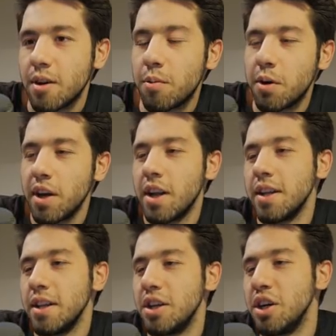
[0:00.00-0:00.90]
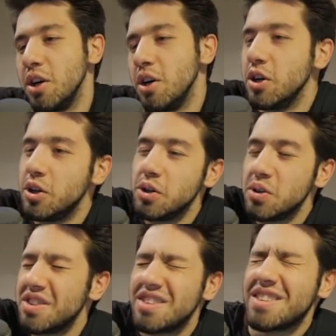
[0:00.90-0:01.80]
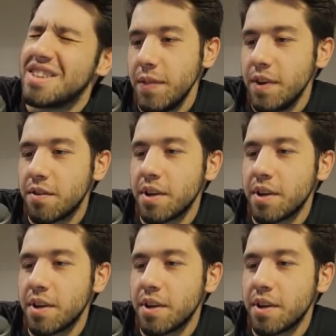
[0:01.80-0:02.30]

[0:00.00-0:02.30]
We're gonna lose. So